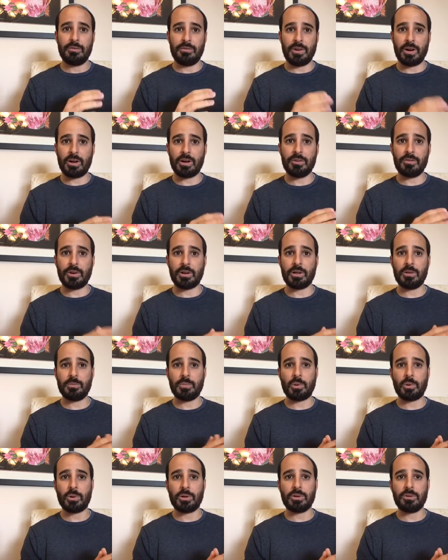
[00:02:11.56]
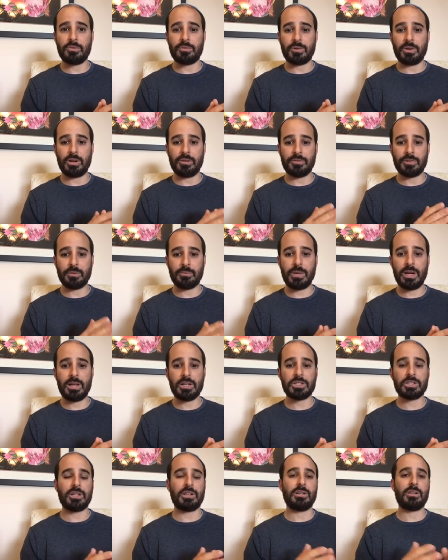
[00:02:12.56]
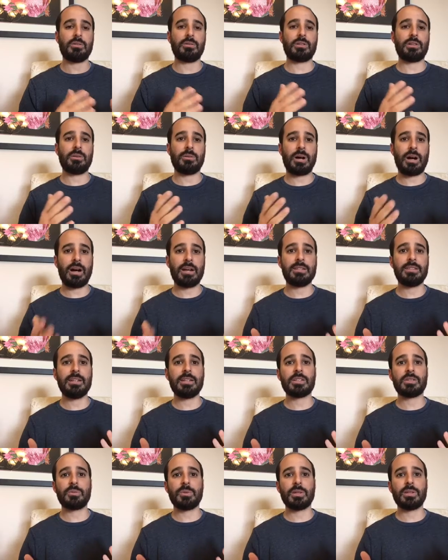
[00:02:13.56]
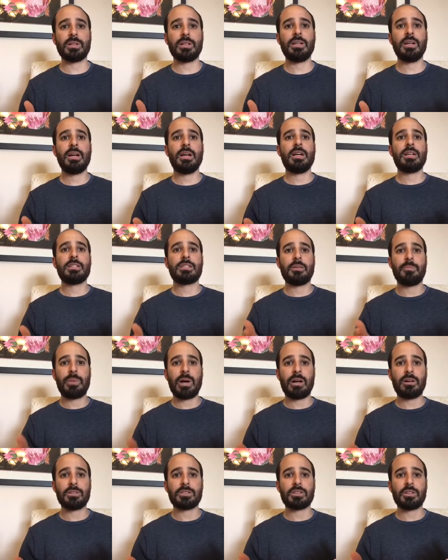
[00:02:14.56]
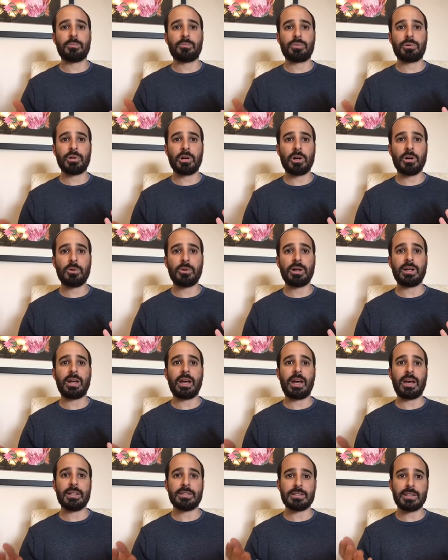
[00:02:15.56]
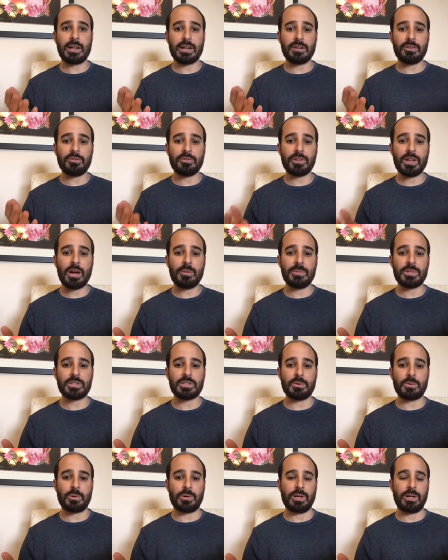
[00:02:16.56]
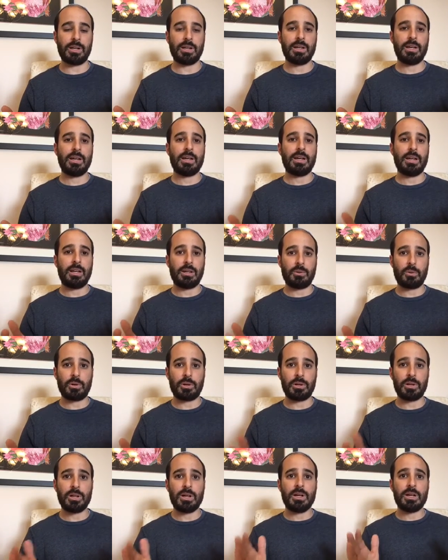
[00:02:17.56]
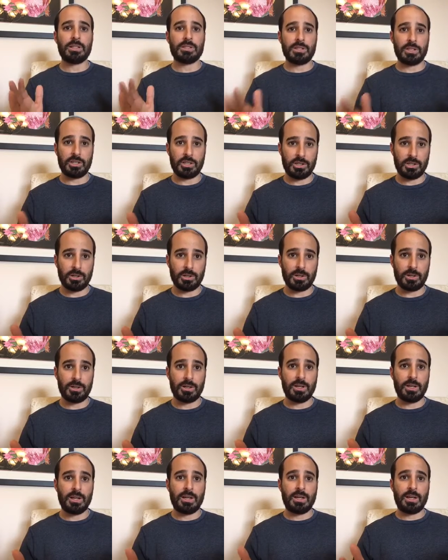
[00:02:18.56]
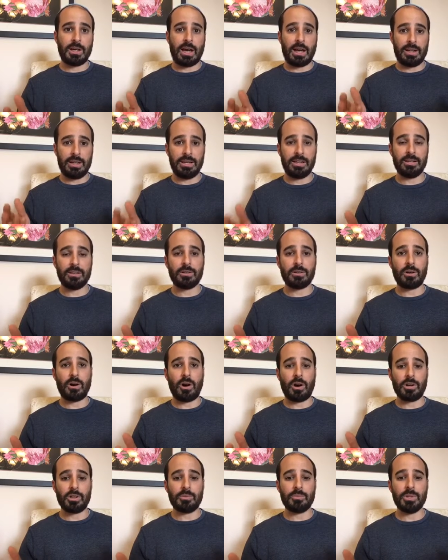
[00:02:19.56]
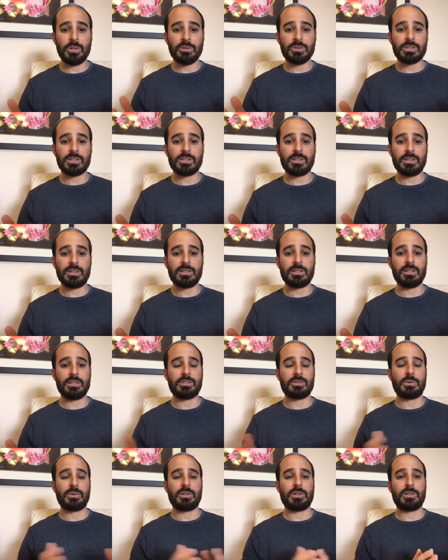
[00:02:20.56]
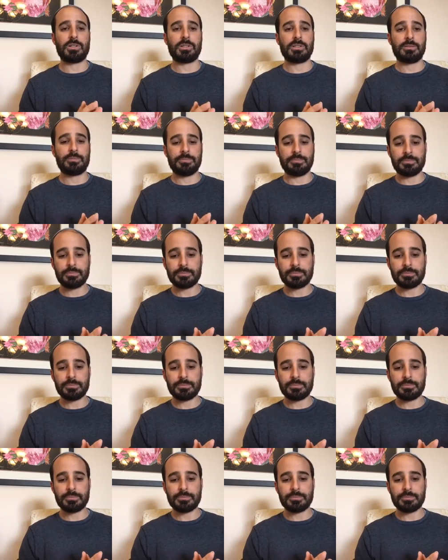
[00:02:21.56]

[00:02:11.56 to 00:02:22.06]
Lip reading: very important for inflammation. The idea is really to balance the pro and anti-inflammatory in order to cure and heal autoimmune disorders.